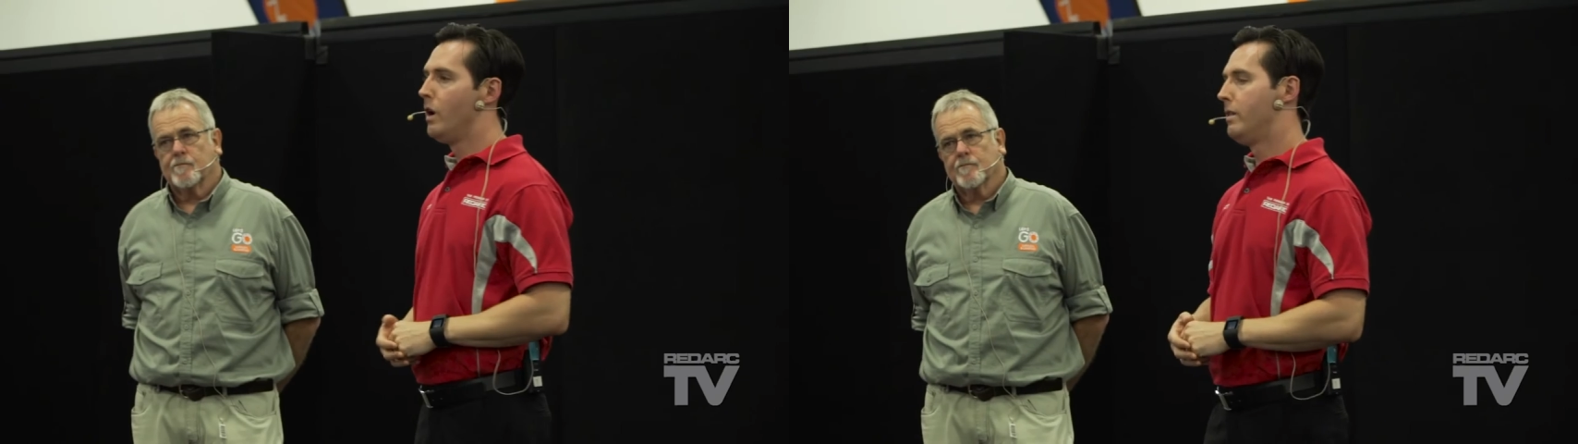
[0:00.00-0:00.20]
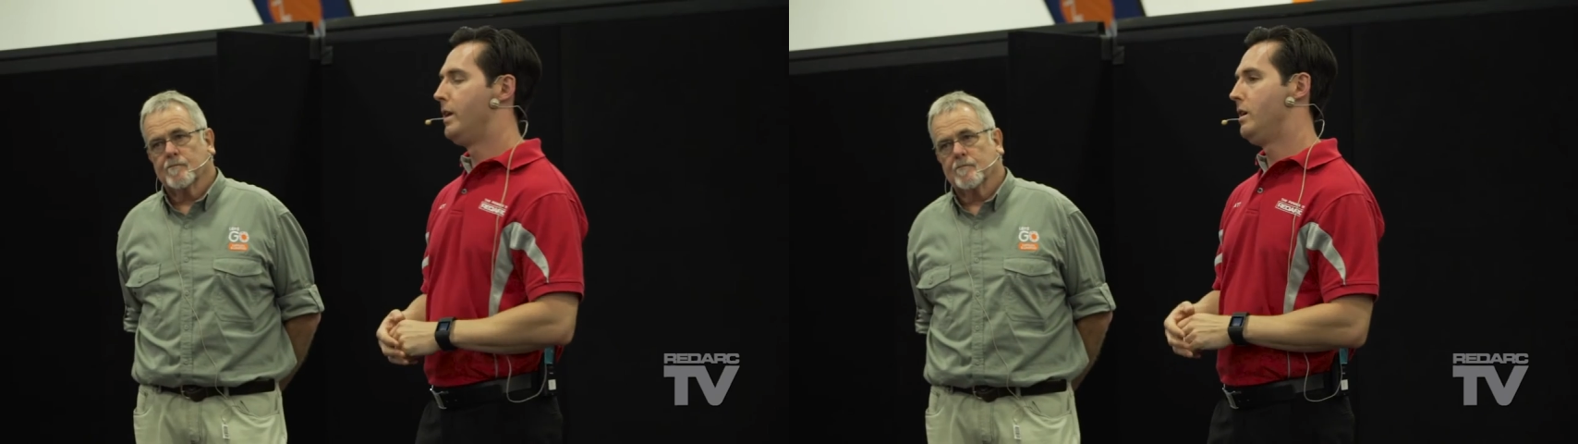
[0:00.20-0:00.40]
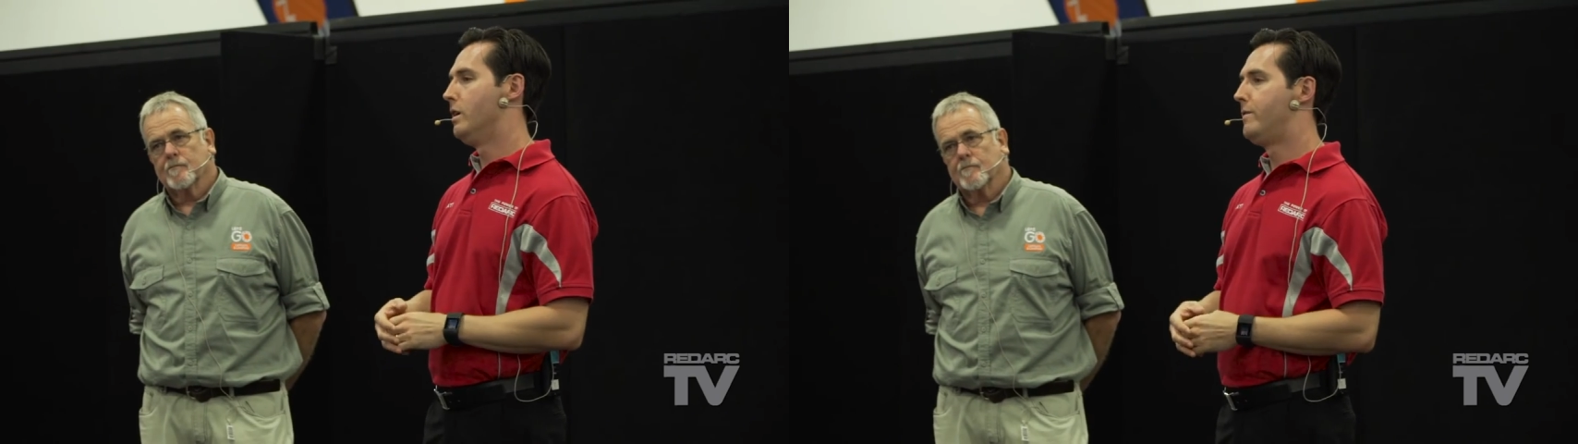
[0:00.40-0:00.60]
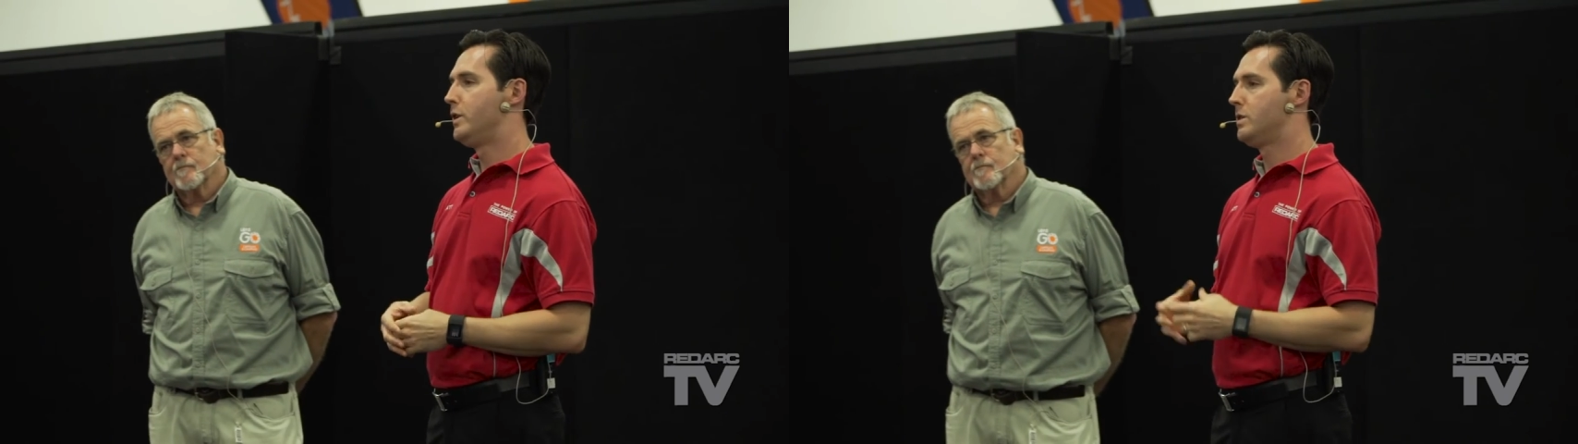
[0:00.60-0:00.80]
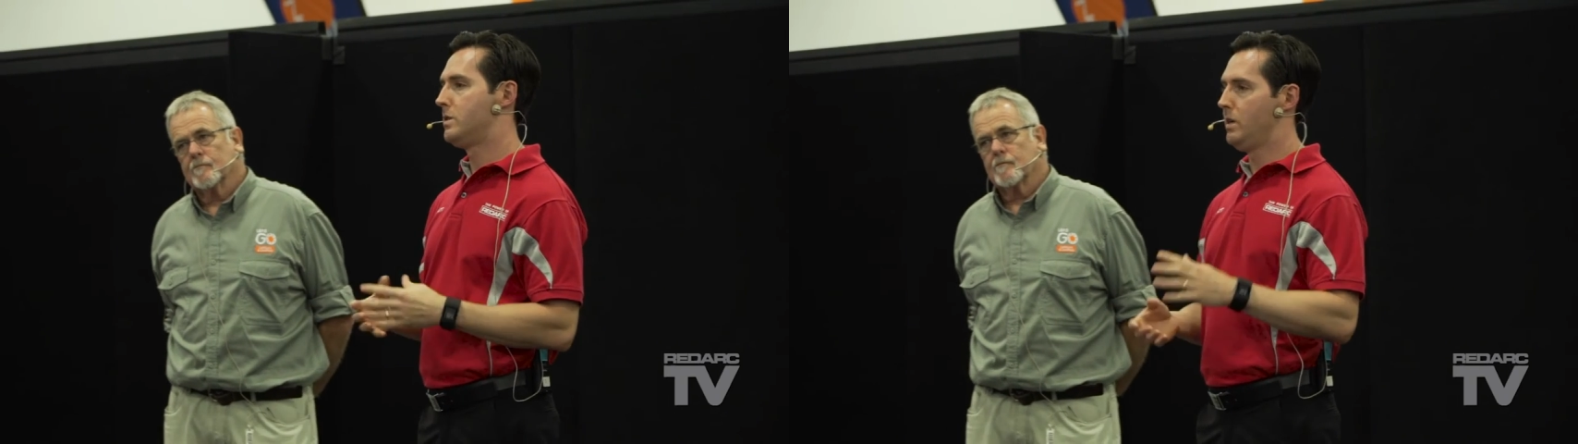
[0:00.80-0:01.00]
Speaker 1: the
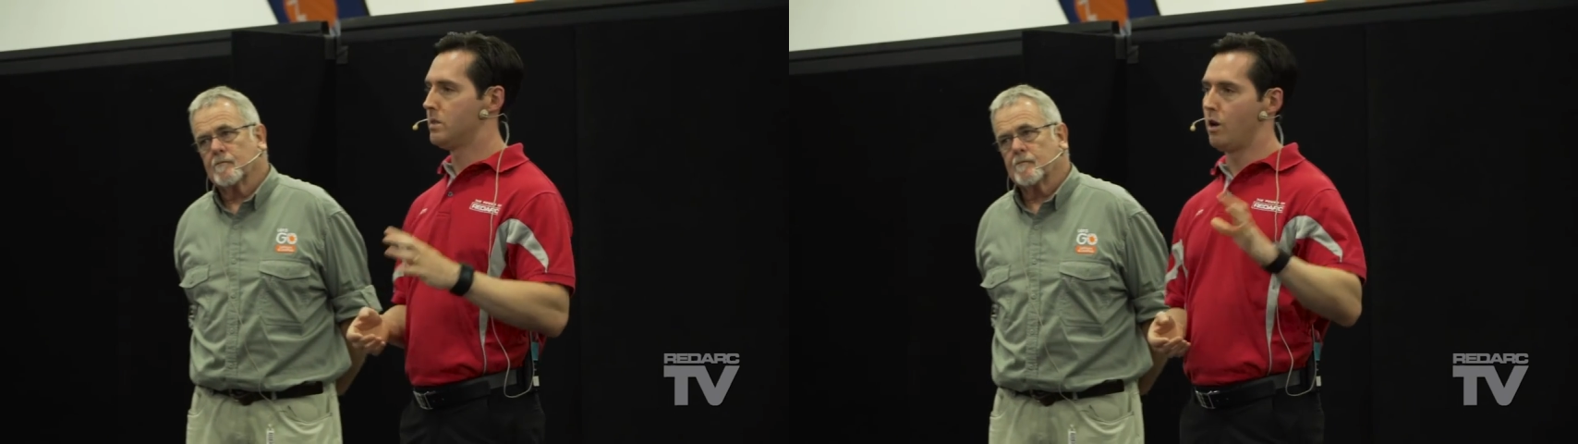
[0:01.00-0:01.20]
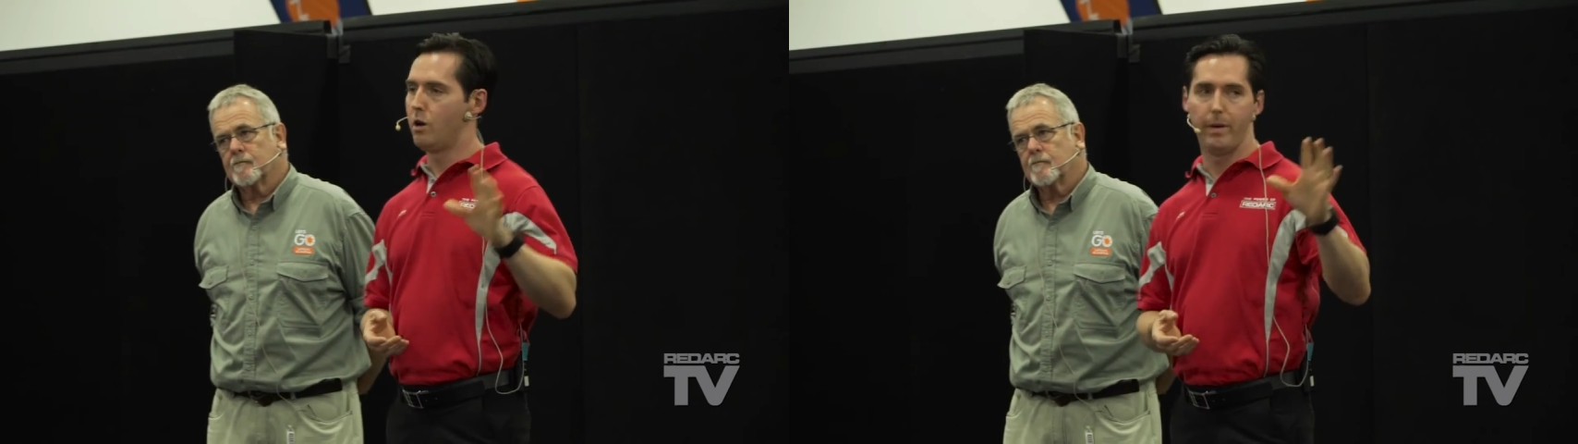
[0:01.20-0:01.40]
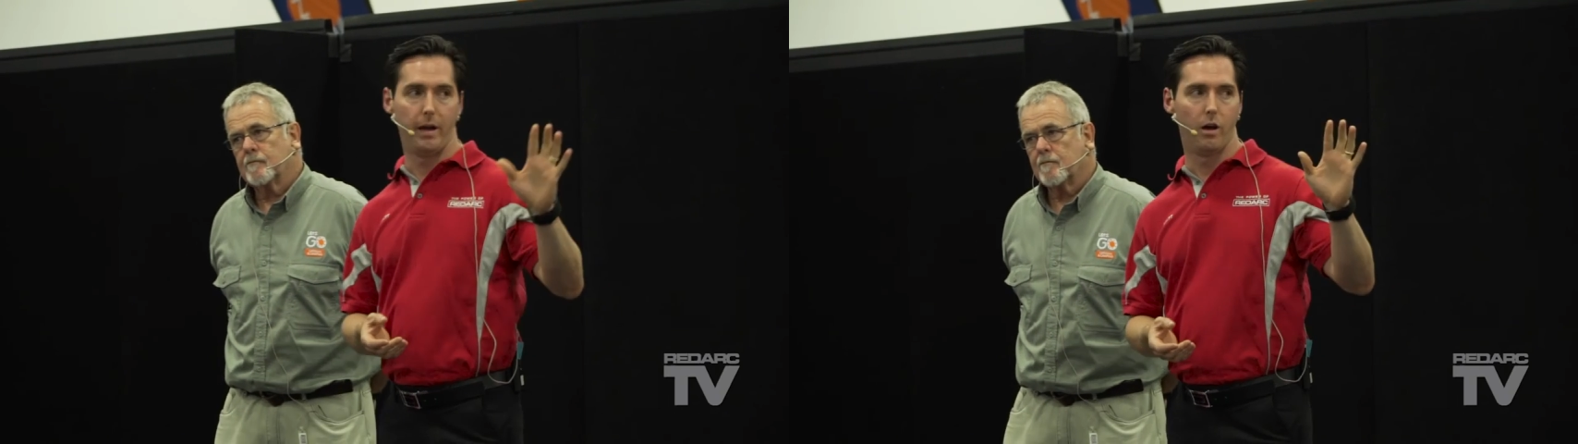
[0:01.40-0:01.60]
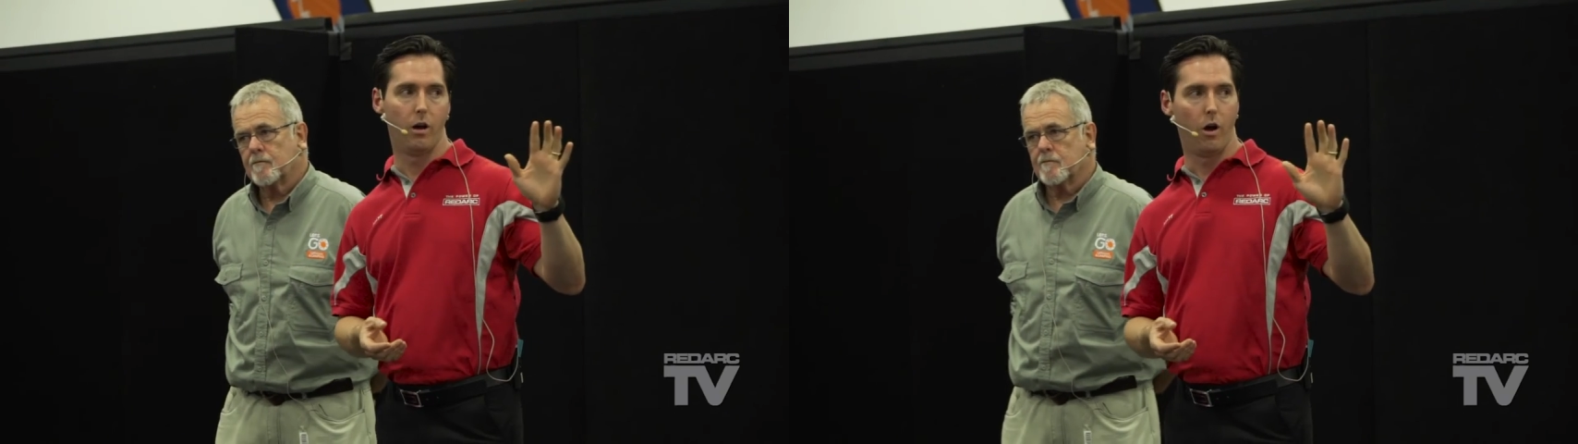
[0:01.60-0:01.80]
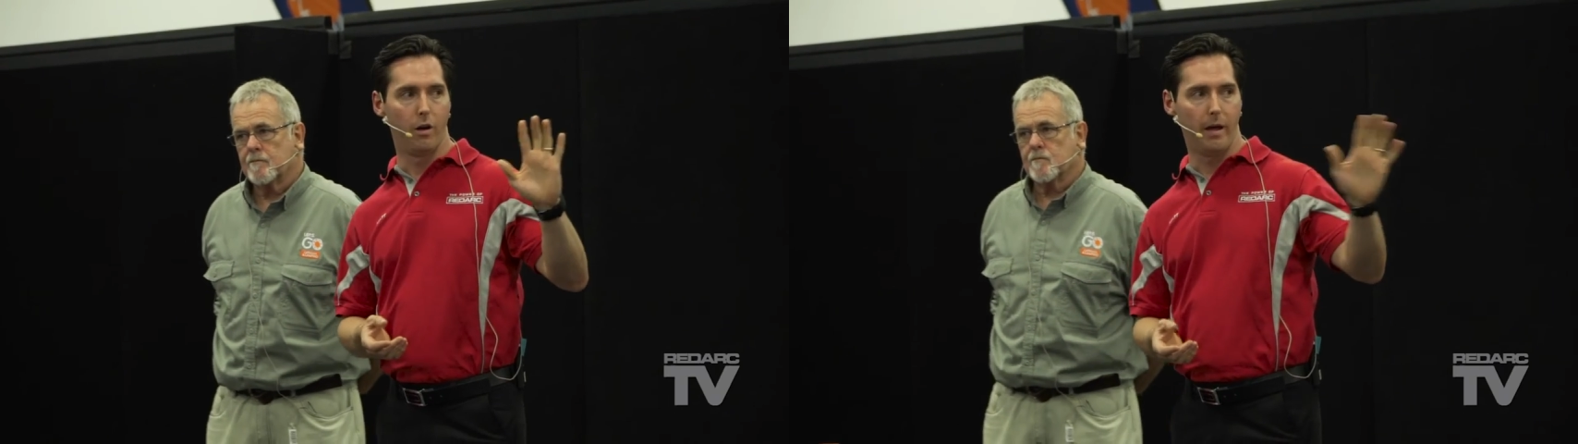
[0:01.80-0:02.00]
efficiency is a lot better
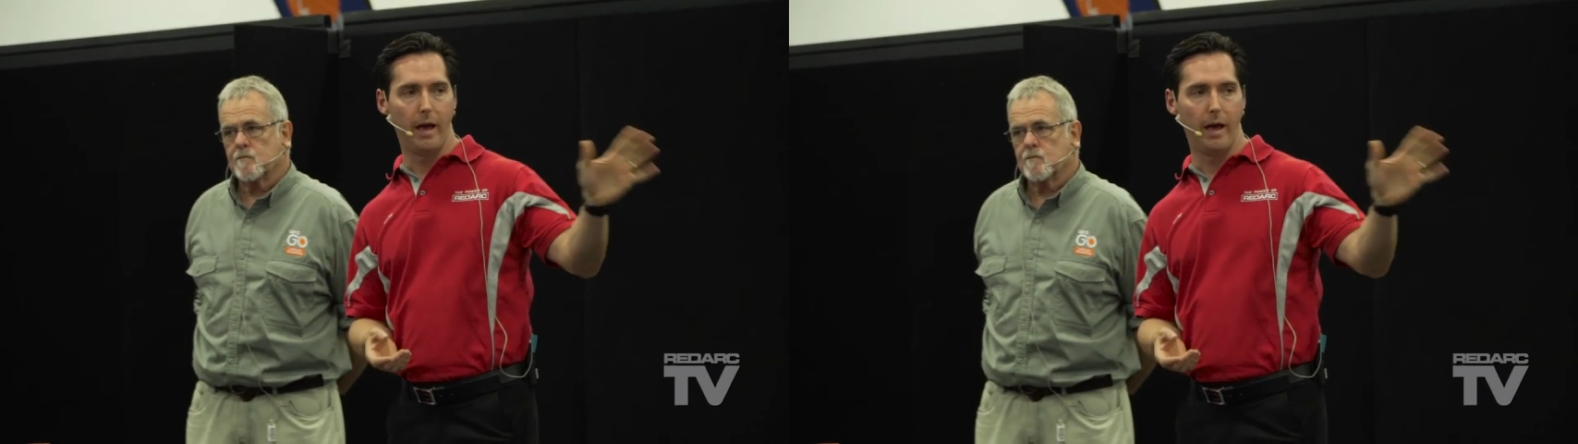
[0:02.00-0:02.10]
on